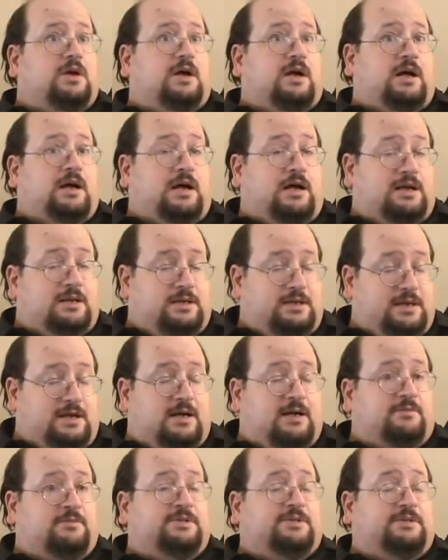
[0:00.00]
Yeah,
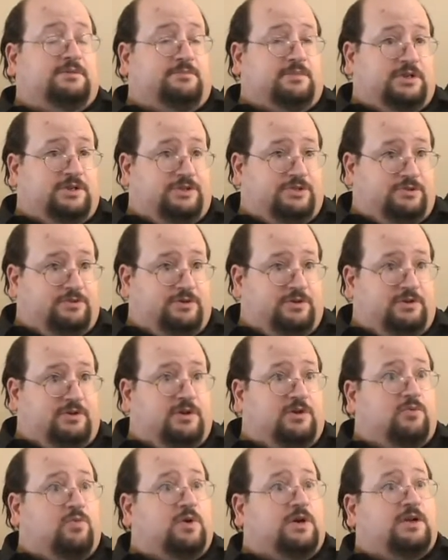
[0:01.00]
I was in my junior
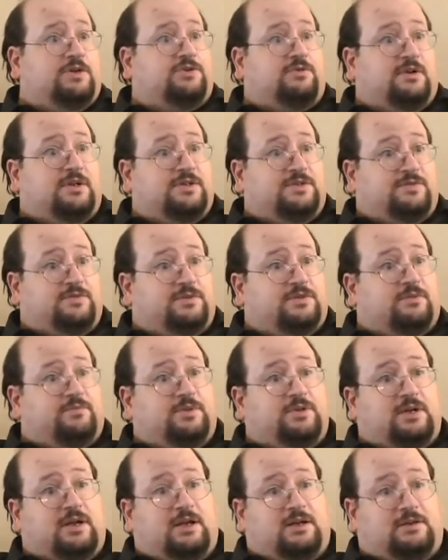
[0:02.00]
year when I transferred to
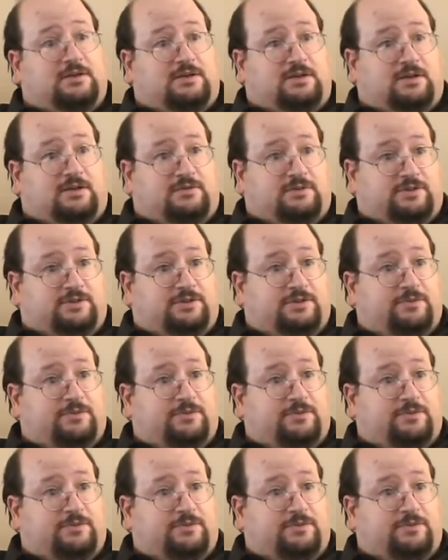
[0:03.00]
Manhattan College.